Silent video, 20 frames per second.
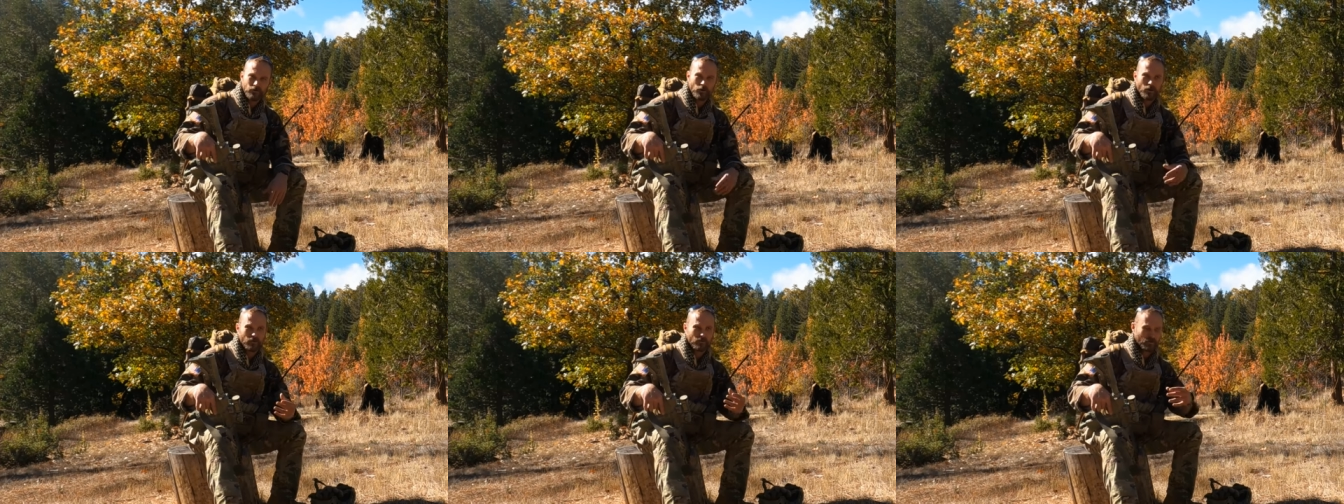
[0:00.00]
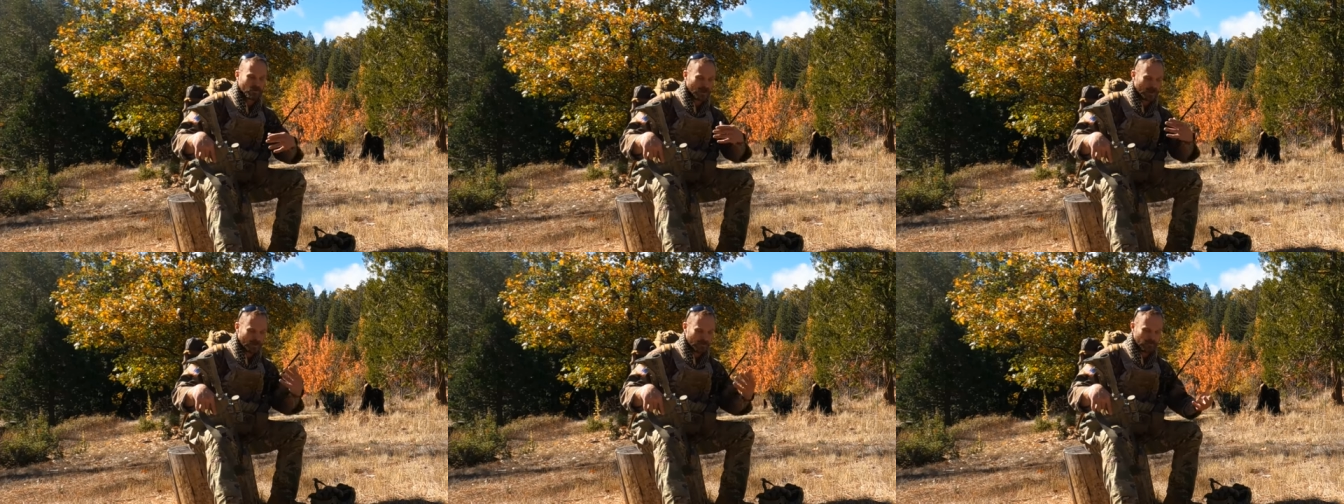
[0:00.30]
if you
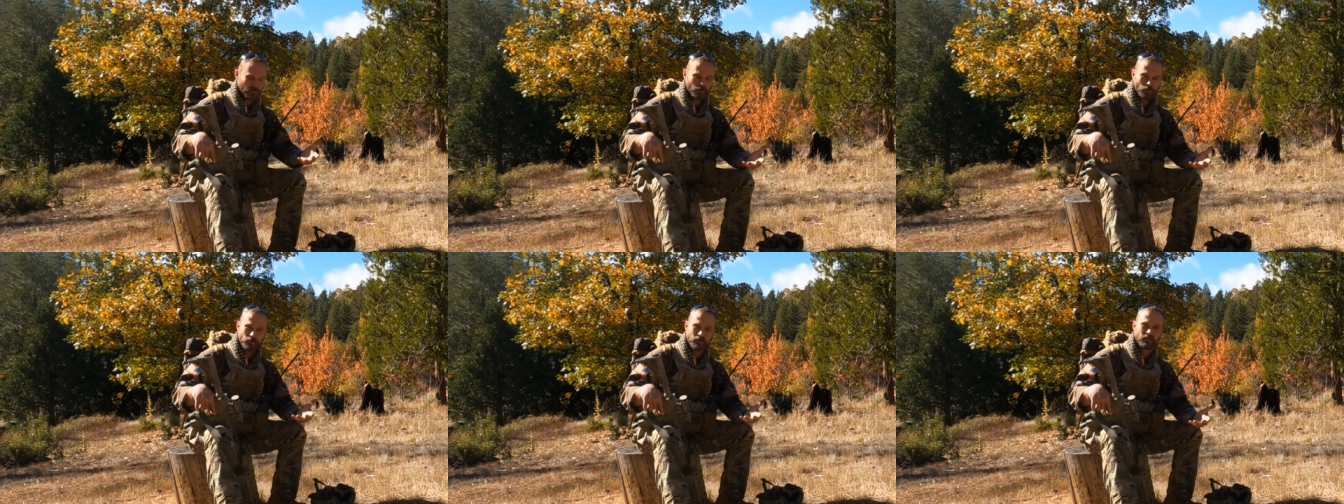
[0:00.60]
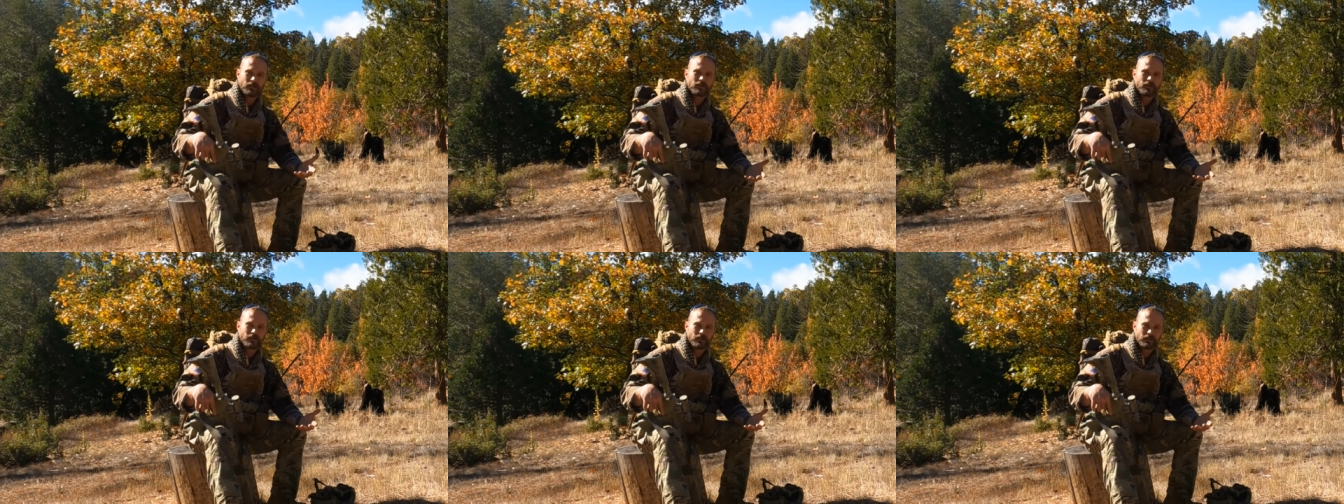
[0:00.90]
ever have to
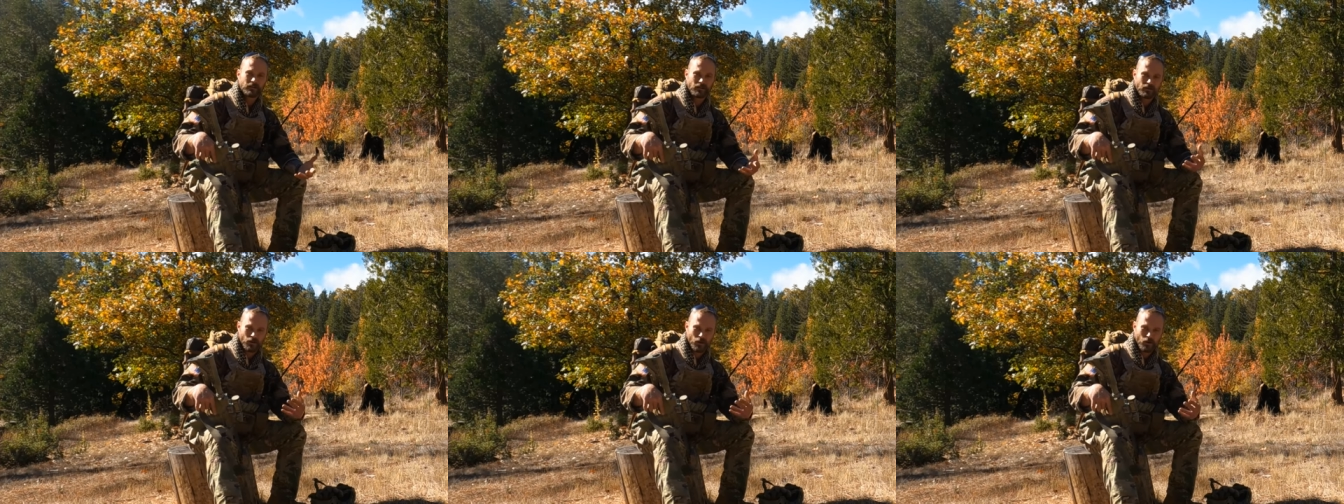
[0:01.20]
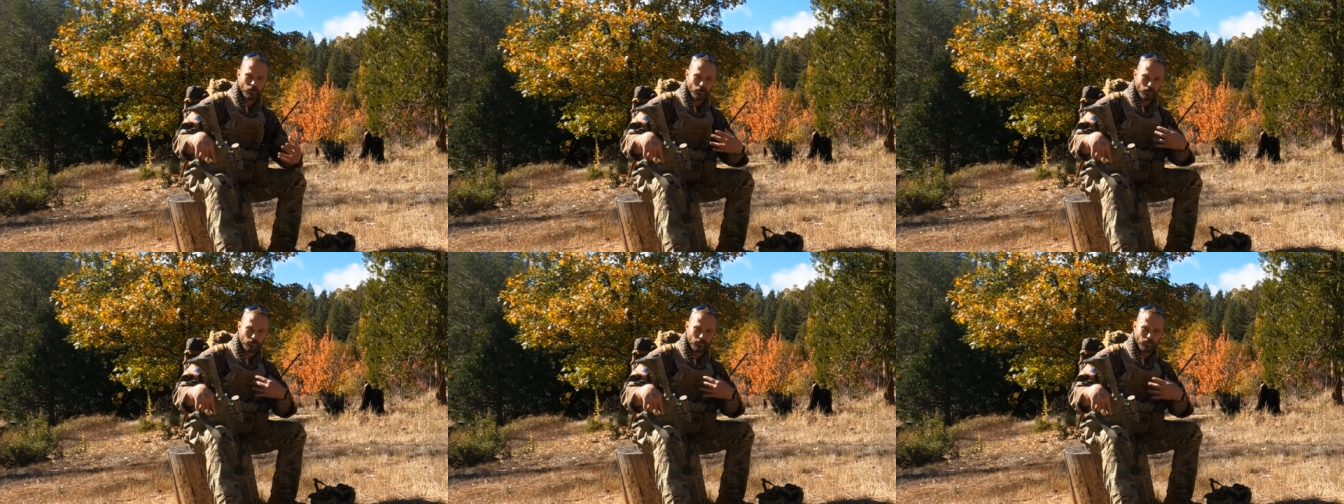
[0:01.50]
conduct
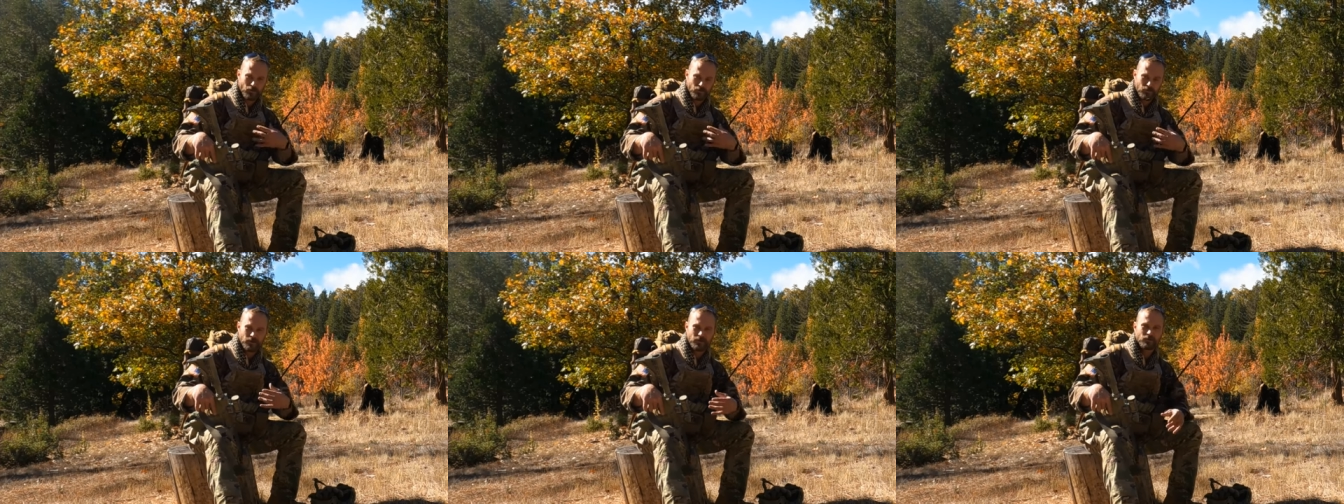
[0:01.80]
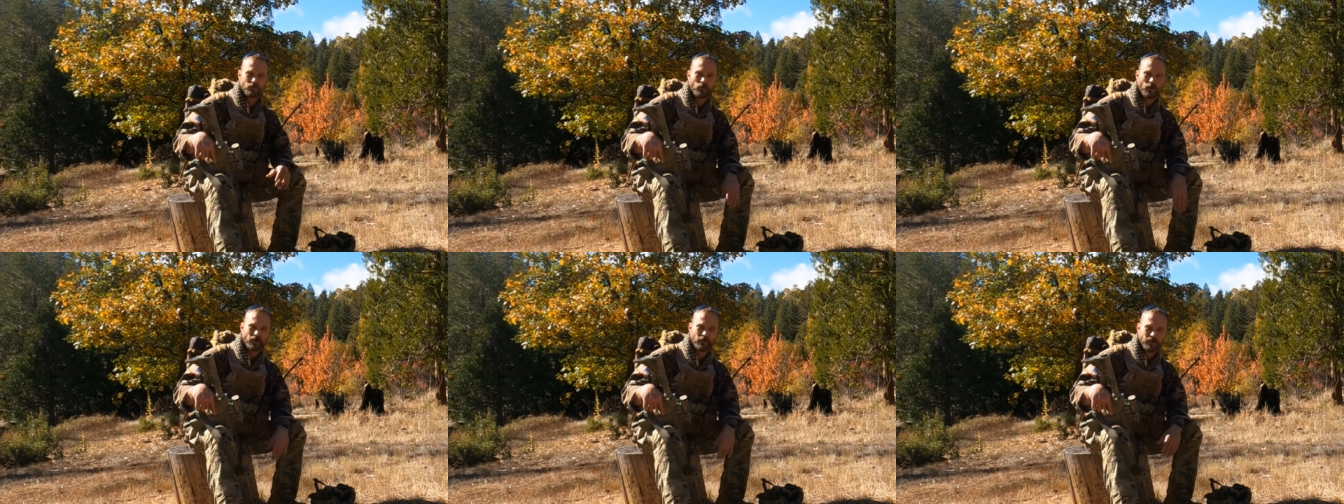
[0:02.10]
longer movements